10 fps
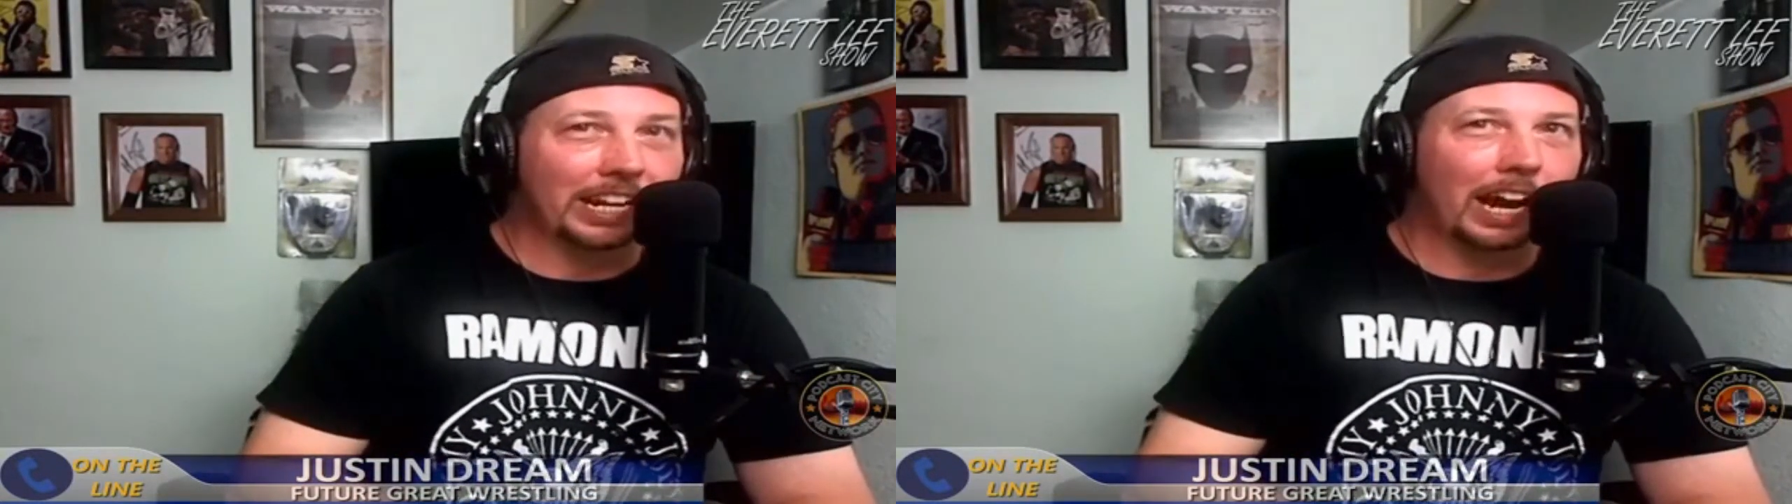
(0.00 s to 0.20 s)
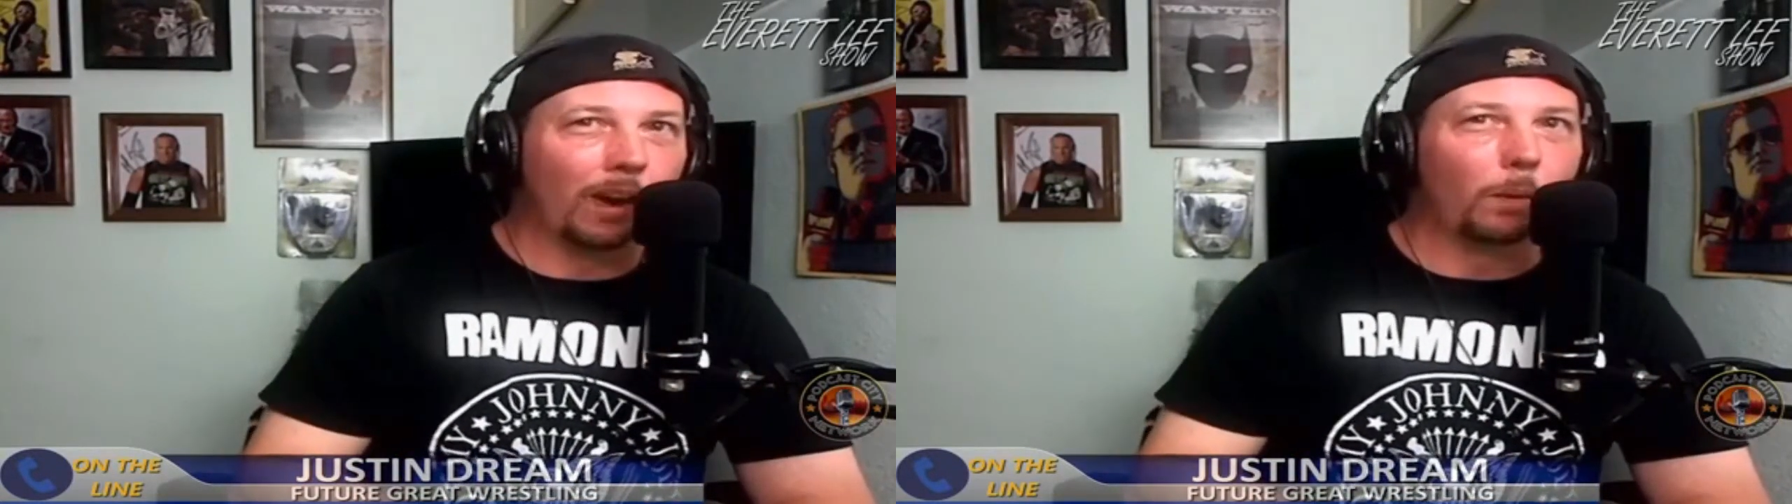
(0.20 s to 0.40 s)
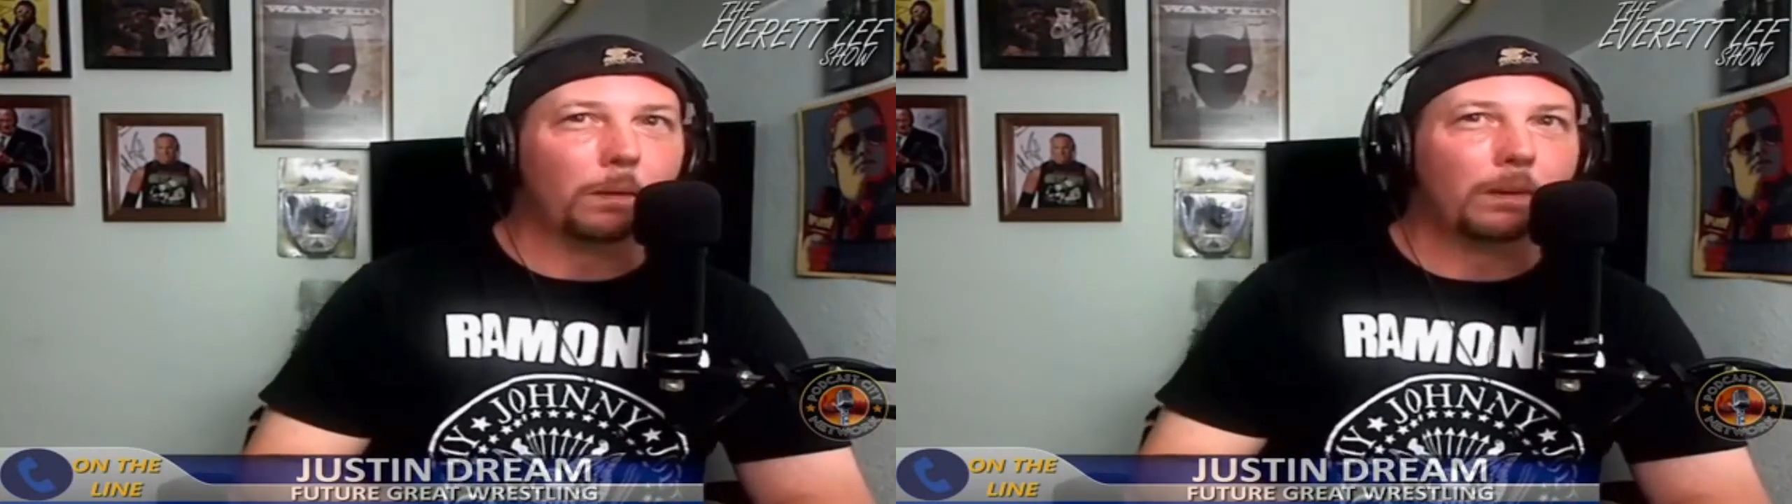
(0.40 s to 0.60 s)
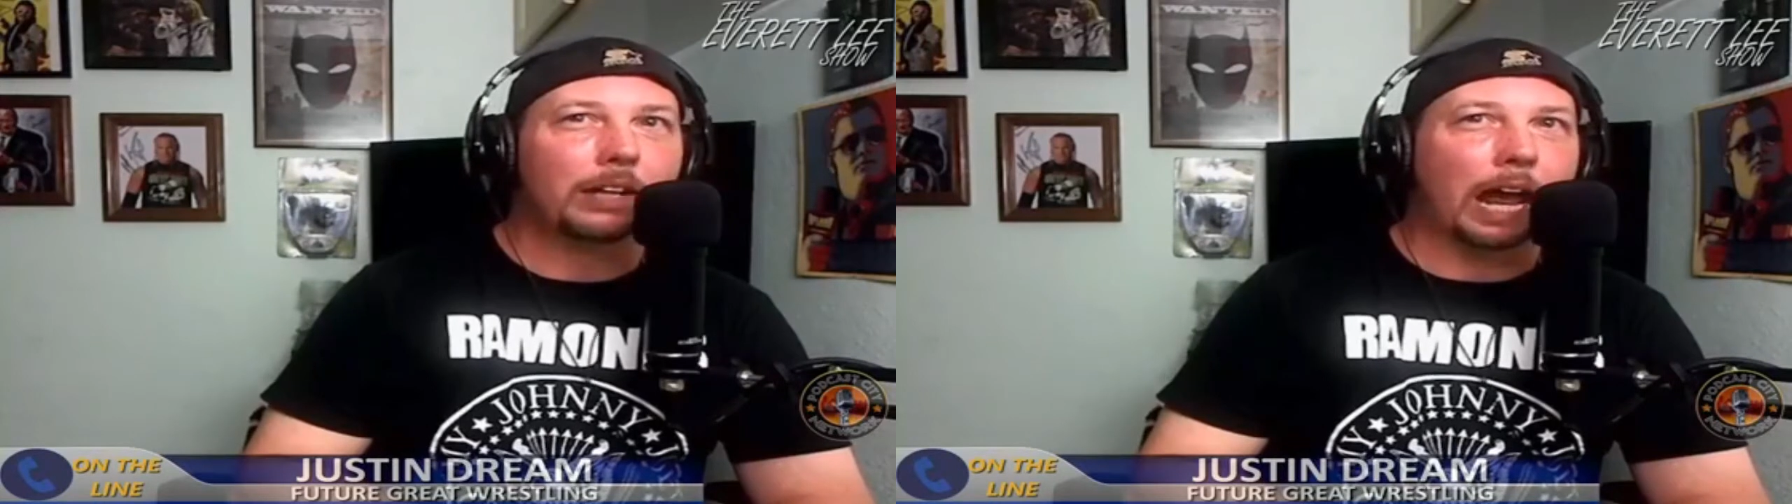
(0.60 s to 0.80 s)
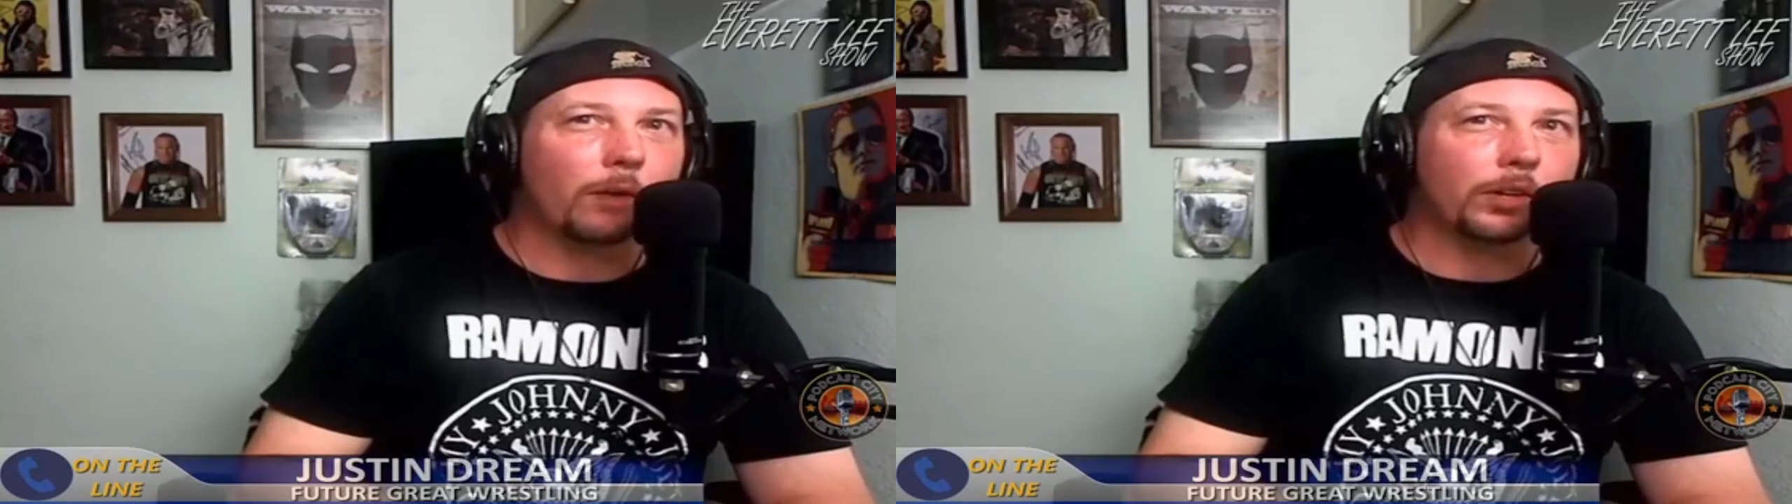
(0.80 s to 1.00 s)
how
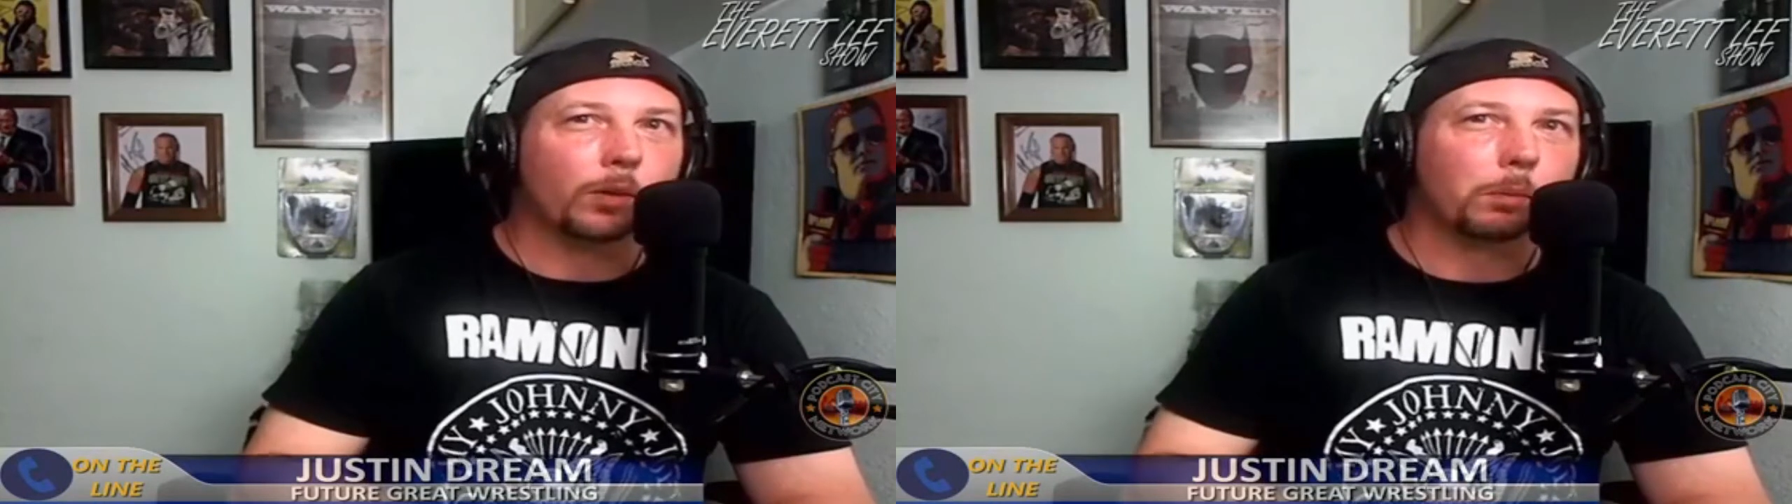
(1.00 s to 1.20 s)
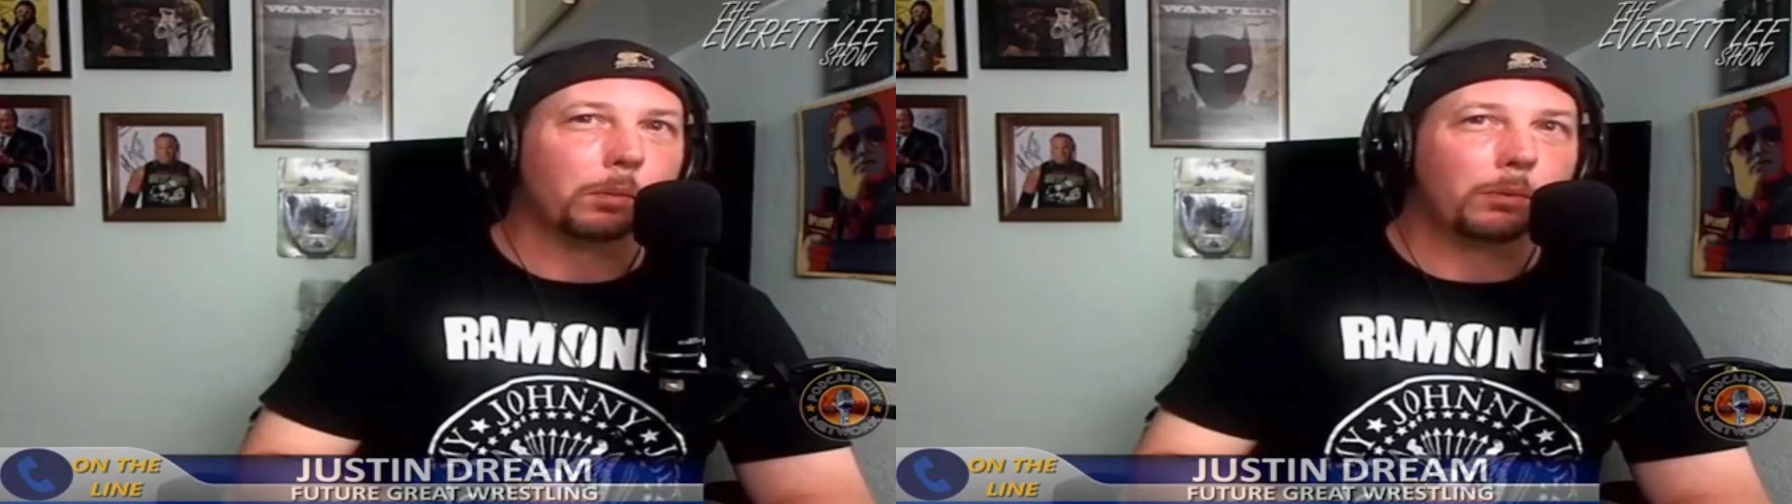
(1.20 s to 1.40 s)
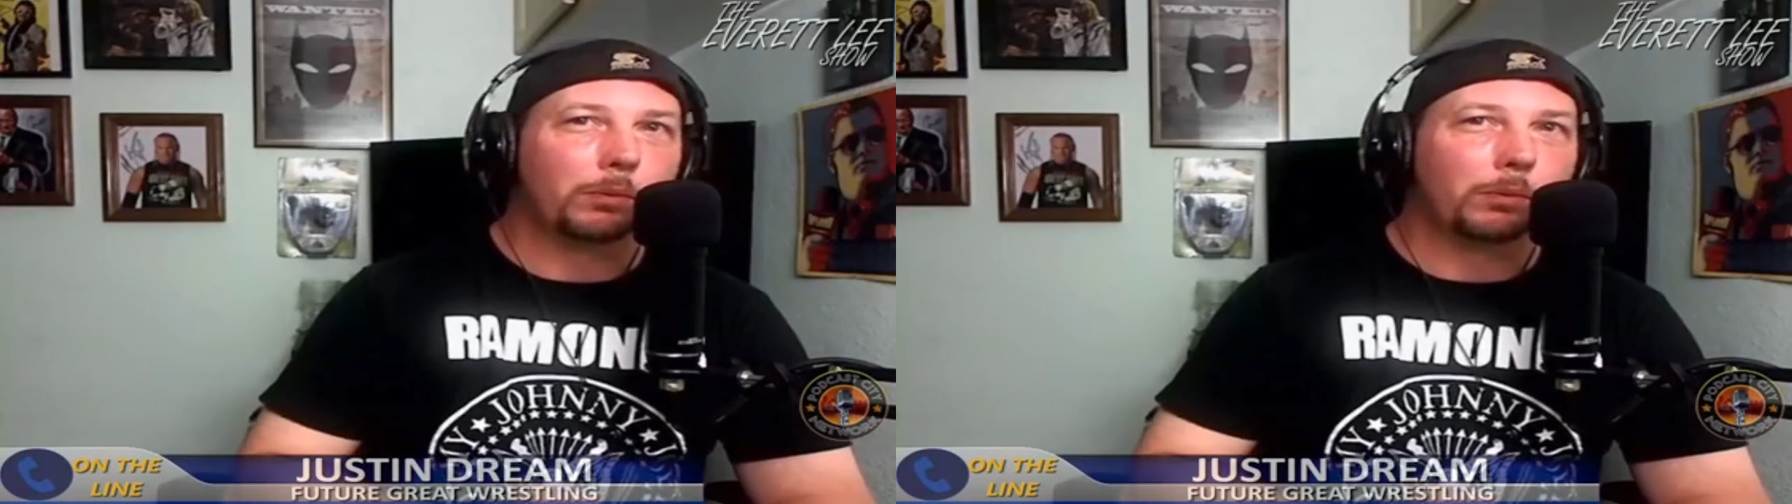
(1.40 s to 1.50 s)
you